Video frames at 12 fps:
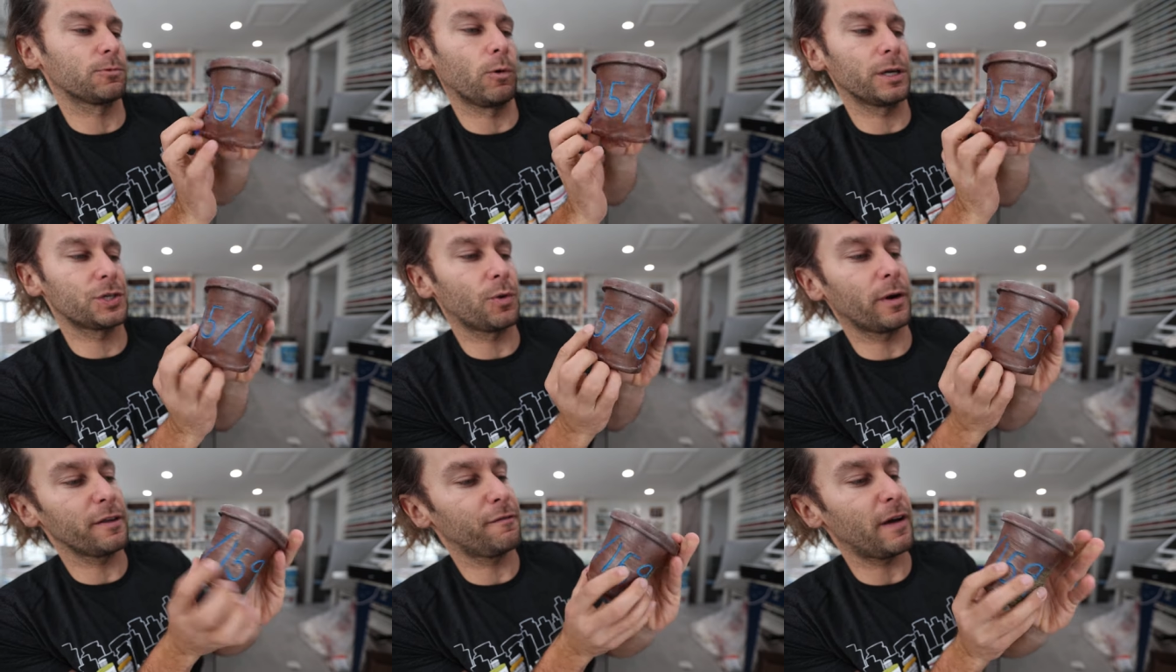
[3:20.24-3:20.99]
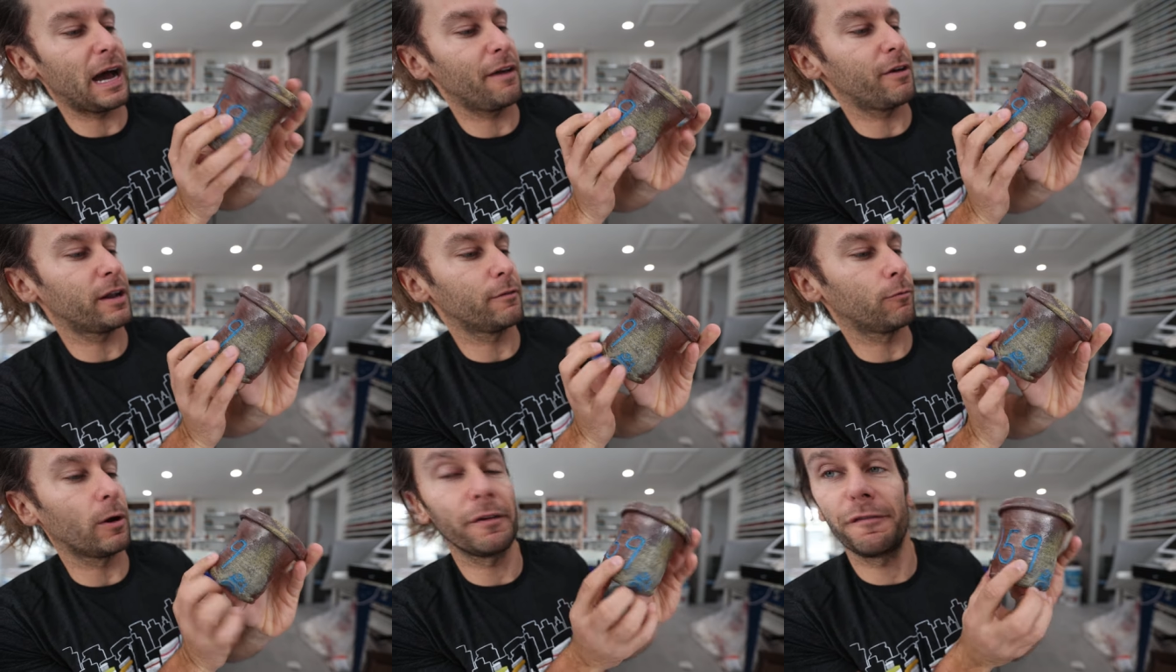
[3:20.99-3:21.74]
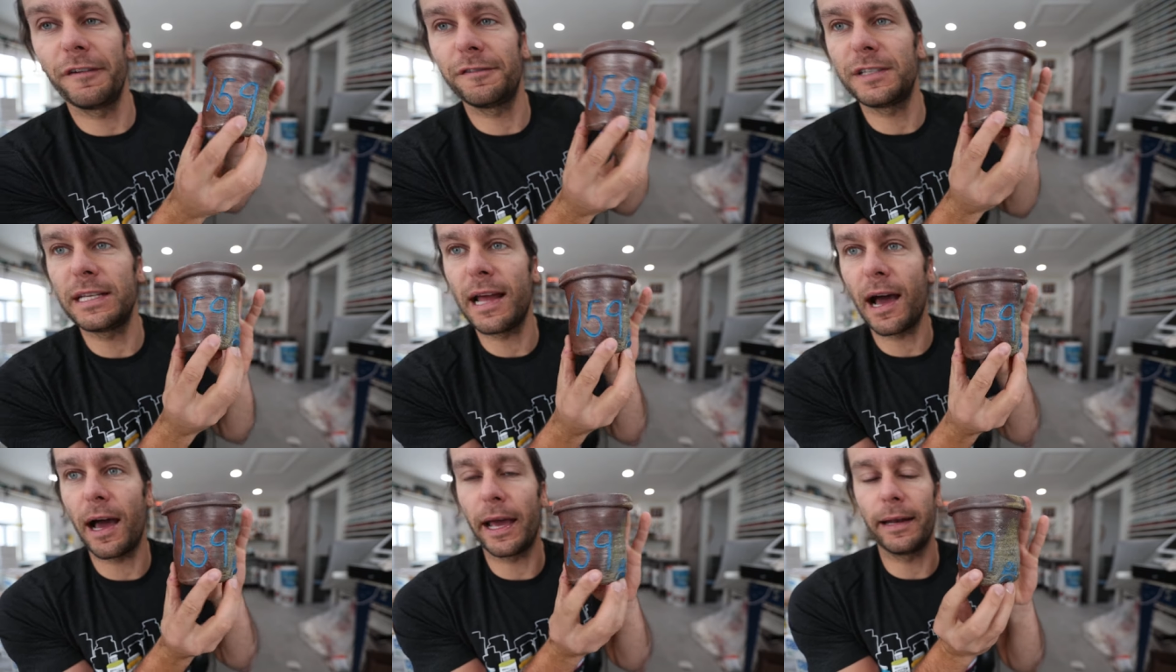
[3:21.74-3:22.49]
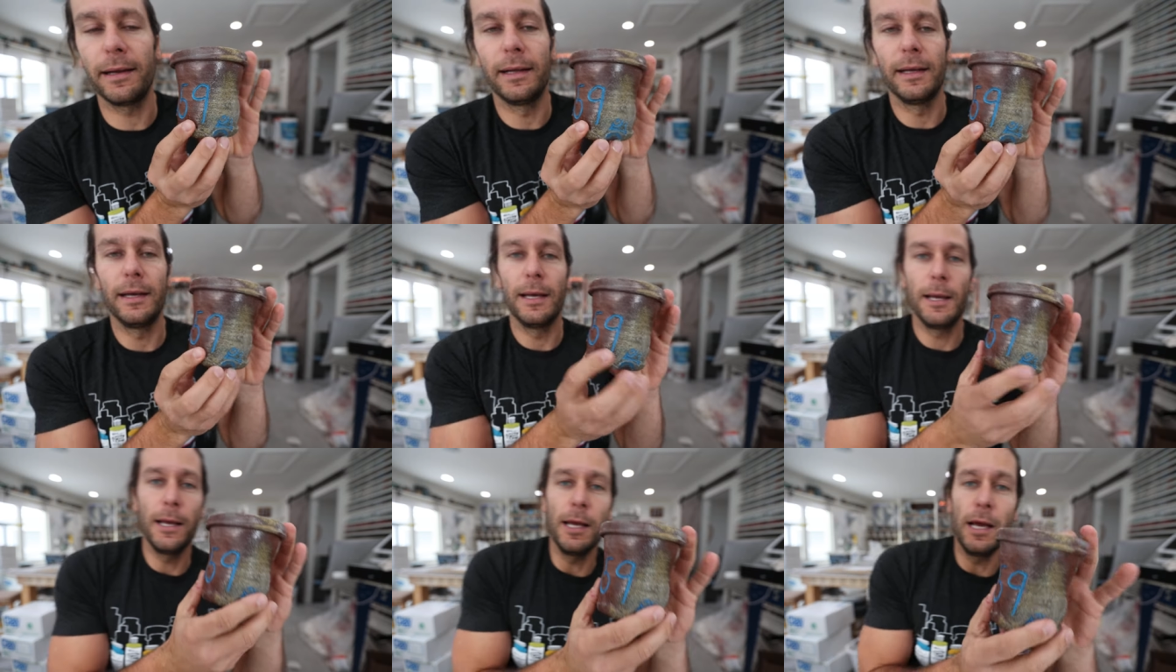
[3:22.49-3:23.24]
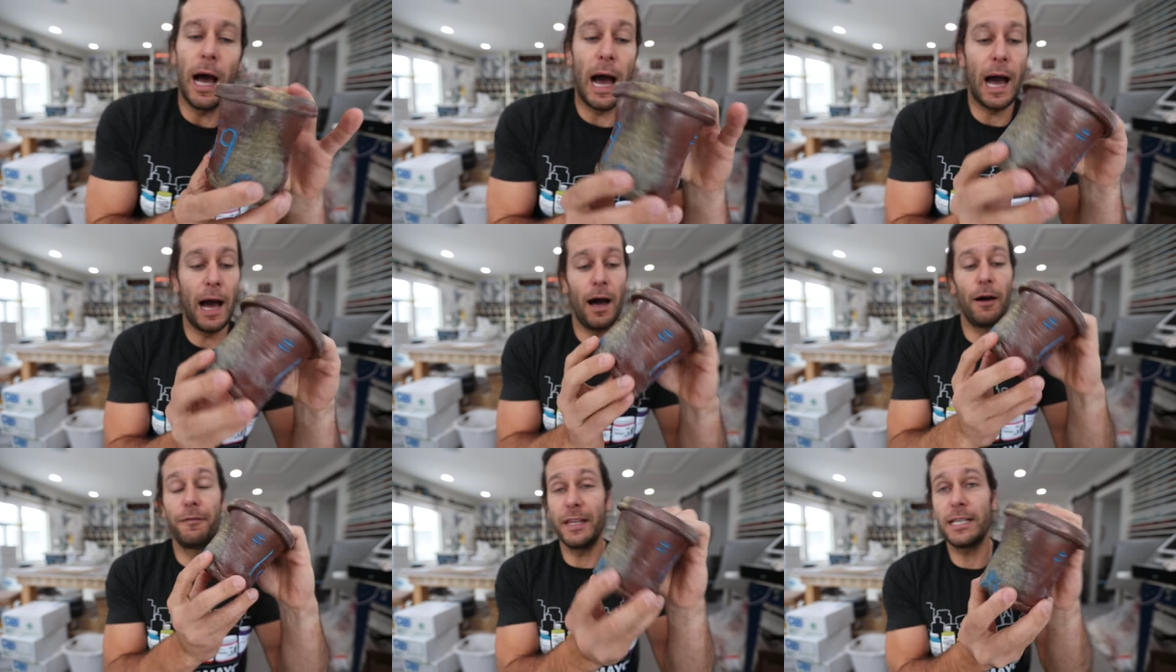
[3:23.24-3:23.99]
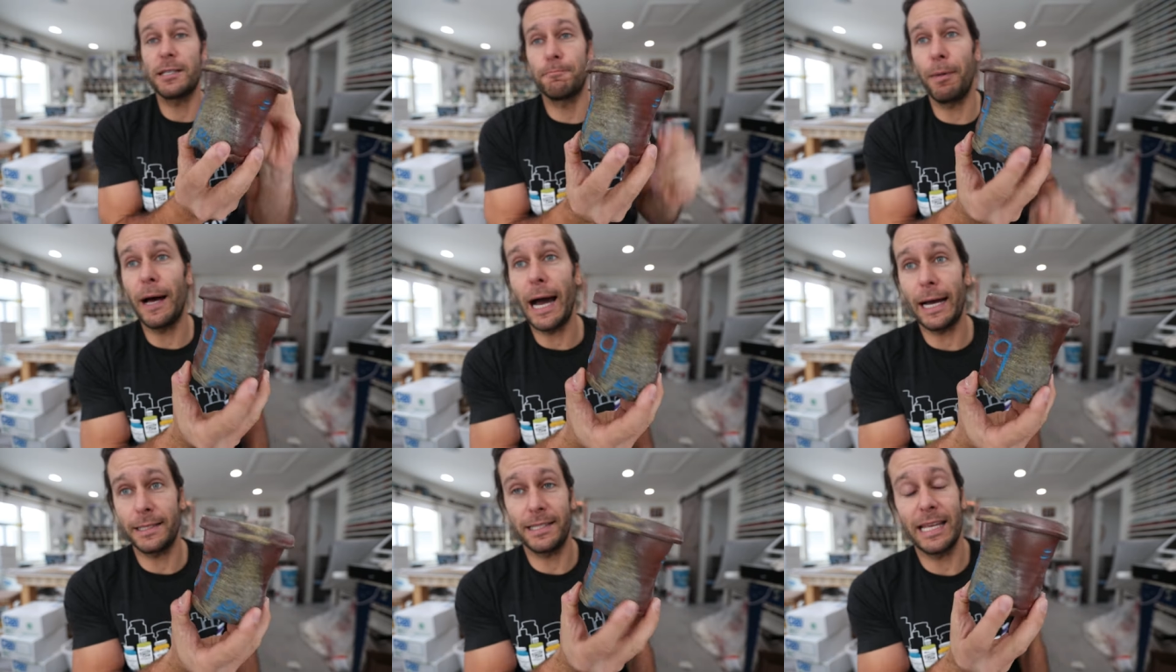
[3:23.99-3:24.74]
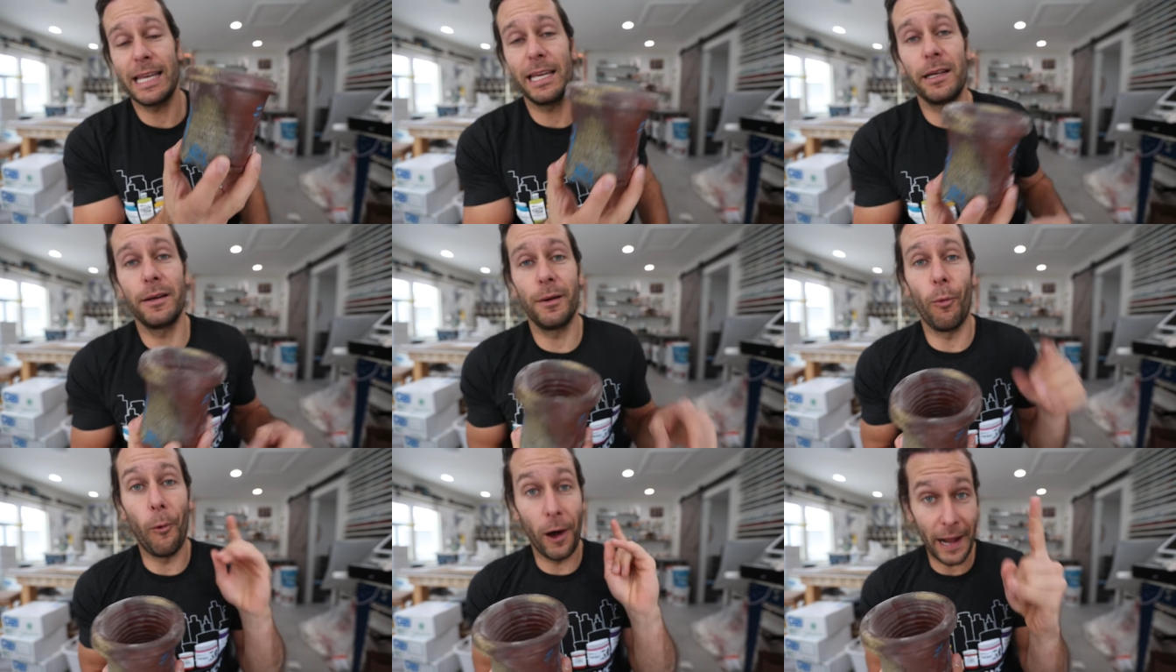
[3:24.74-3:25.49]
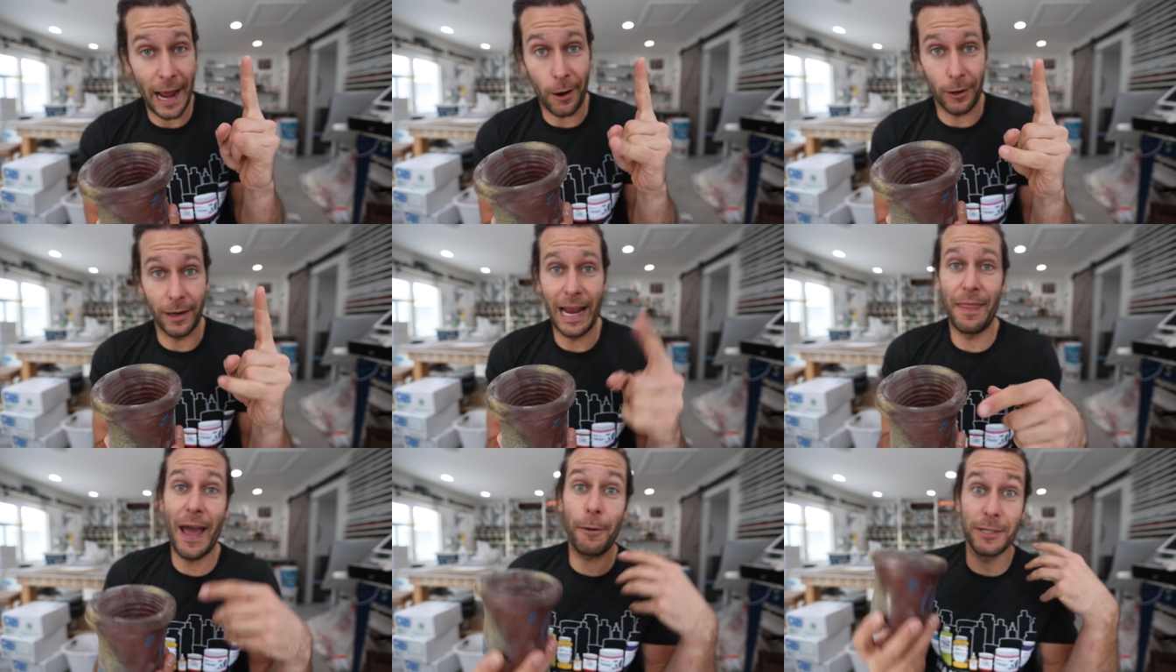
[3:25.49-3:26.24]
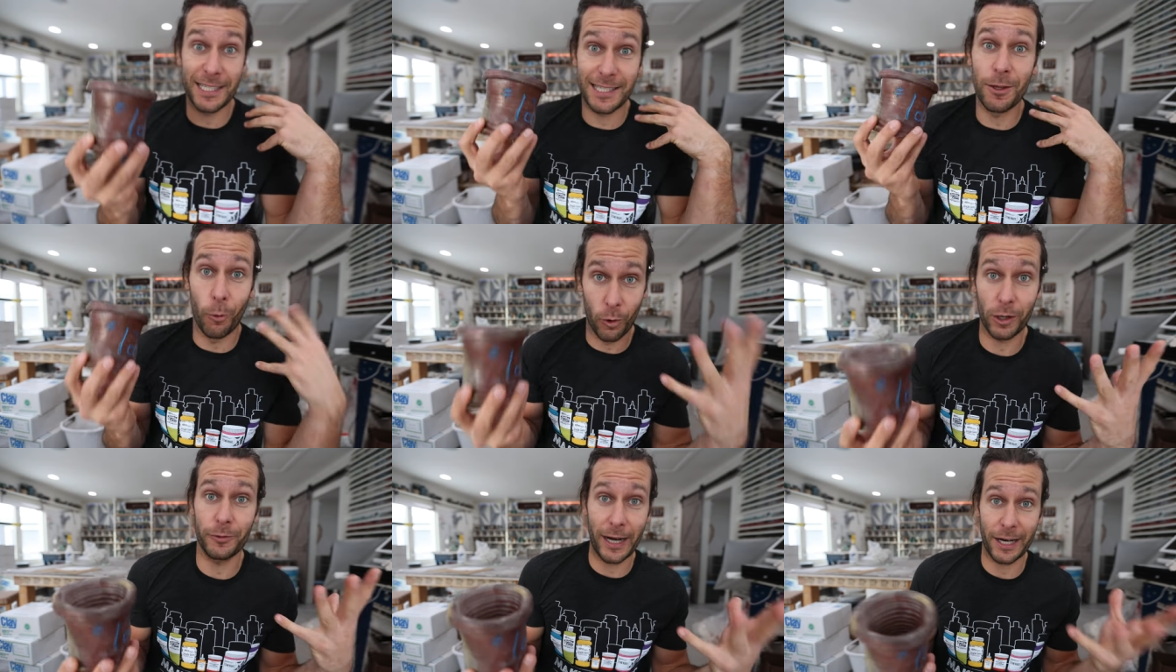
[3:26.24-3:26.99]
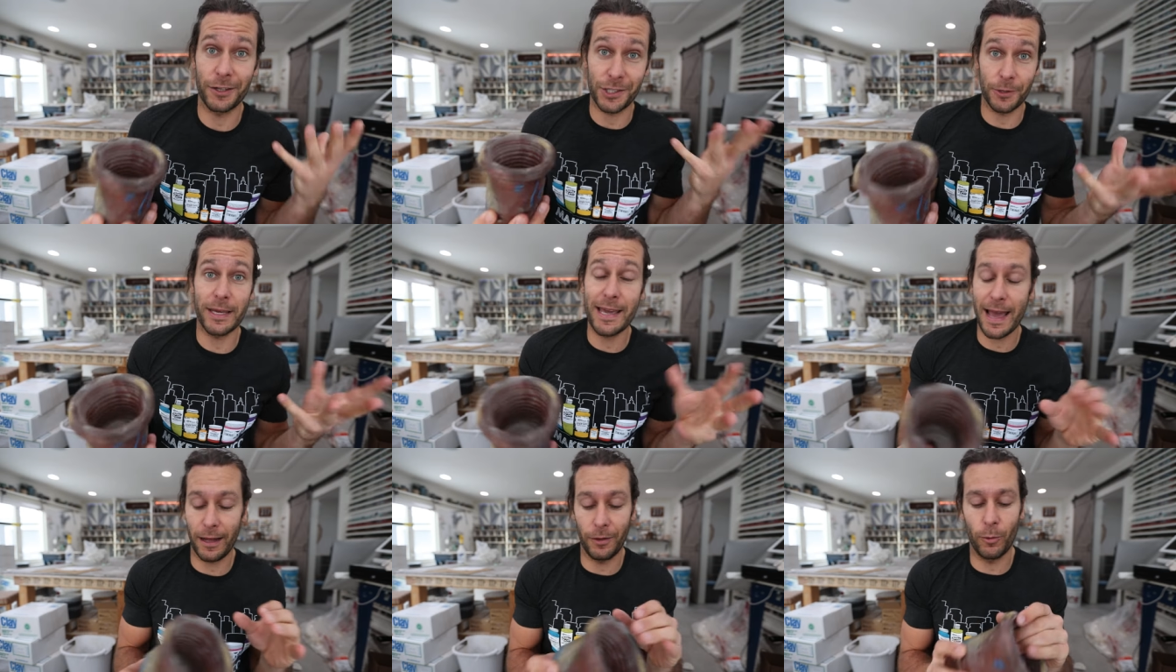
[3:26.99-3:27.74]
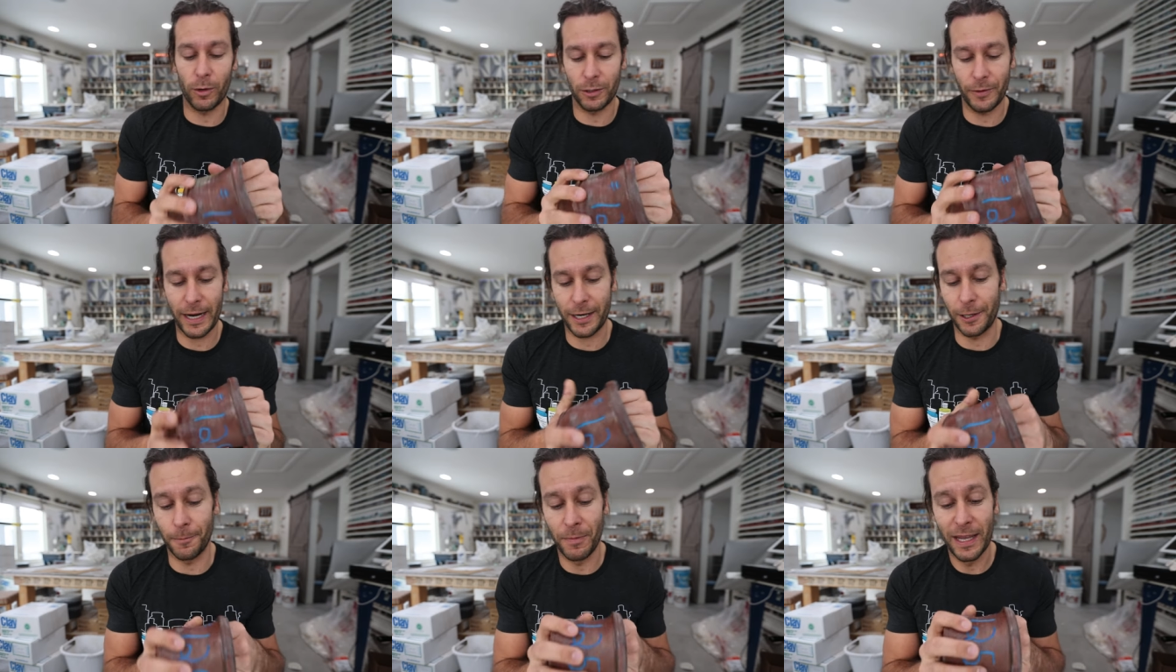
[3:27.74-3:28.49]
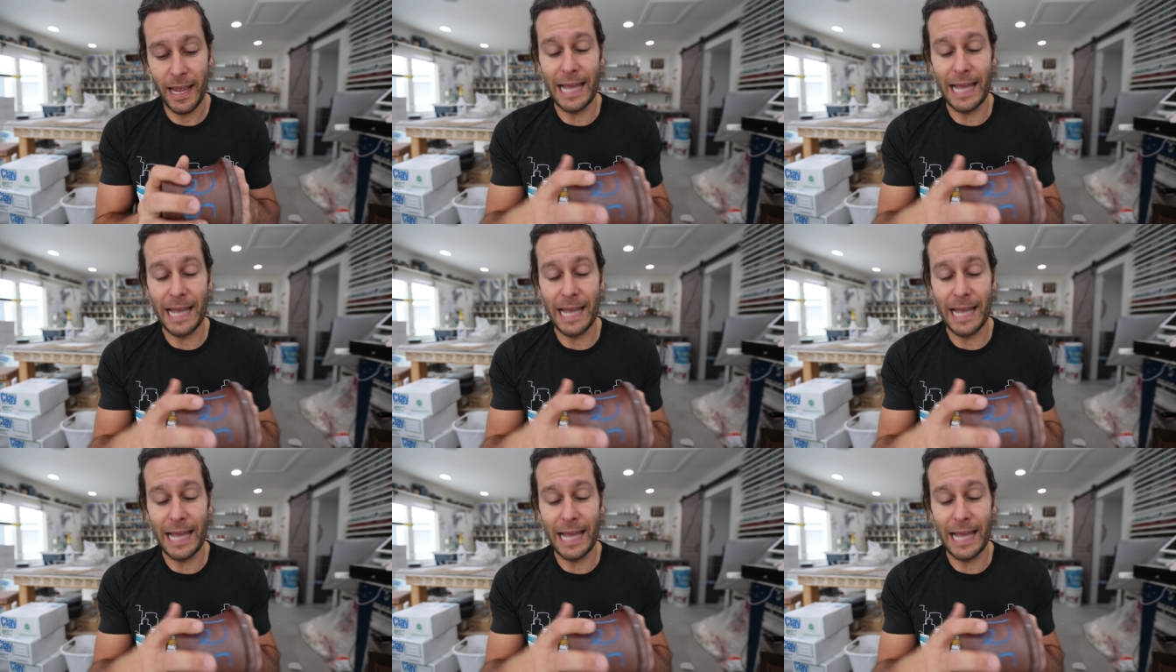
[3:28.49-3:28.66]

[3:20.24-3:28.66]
is 125 out of 159, uh, of these pots in one hour. And that was the world record. So he held the world record.